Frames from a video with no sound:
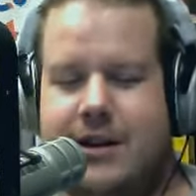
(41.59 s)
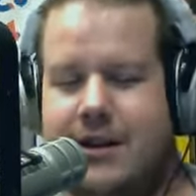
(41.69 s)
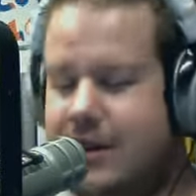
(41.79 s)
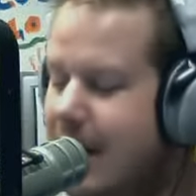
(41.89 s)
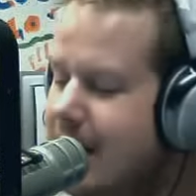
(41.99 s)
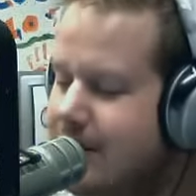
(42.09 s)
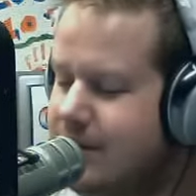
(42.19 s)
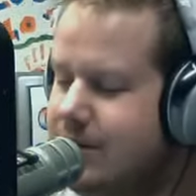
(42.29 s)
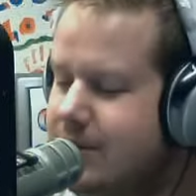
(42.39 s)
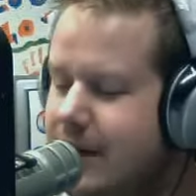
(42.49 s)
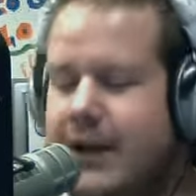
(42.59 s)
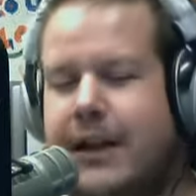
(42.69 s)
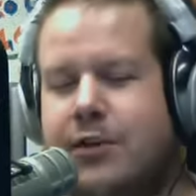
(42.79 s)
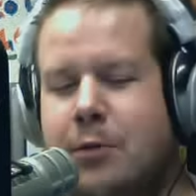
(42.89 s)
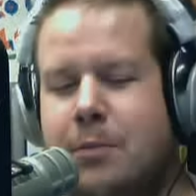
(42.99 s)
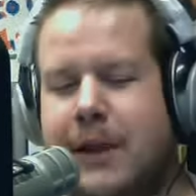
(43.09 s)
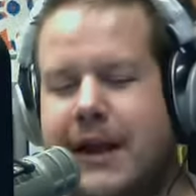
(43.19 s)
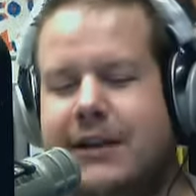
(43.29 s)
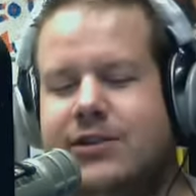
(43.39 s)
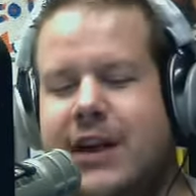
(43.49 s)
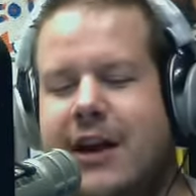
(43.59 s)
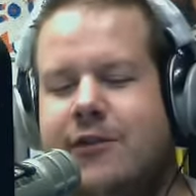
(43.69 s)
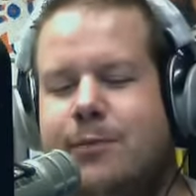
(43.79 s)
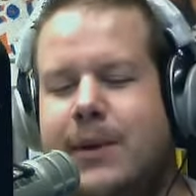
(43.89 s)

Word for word: thus leading to Blake's staff